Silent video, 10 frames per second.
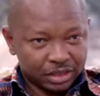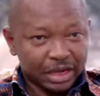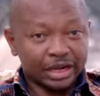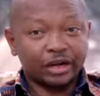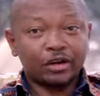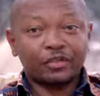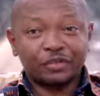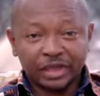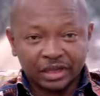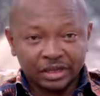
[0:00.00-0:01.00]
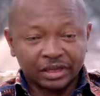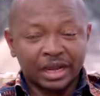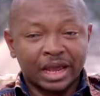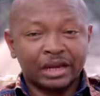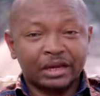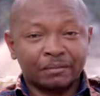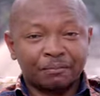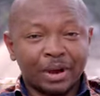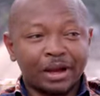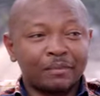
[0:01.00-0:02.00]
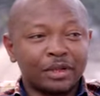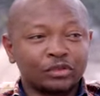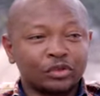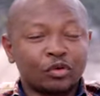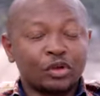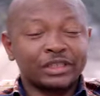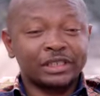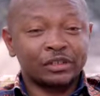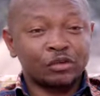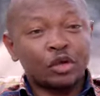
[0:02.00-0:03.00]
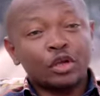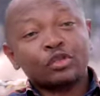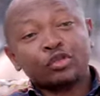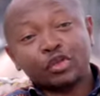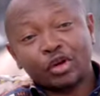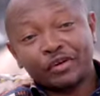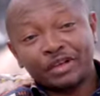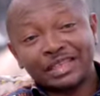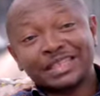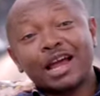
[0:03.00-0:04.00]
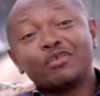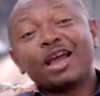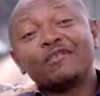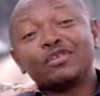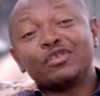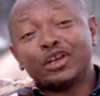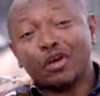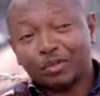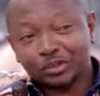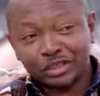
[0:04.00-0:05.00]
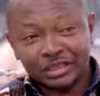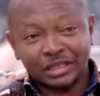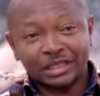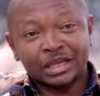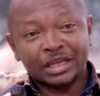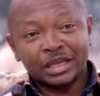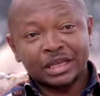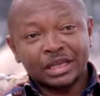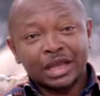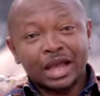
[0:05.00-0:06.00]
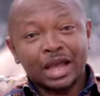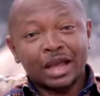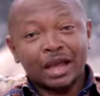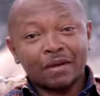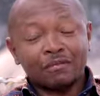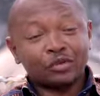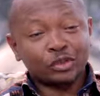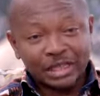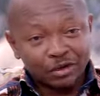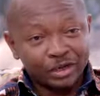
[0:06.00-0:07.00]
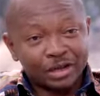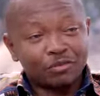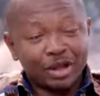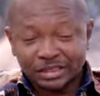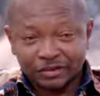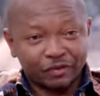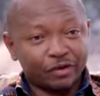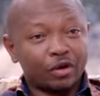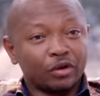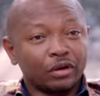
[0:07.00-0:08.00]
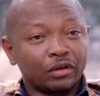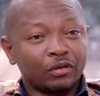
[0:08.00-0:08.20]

And I don't think that Parliament should continue to tolerate it. Now we have a unique opportunity um, to deal with him once and for all.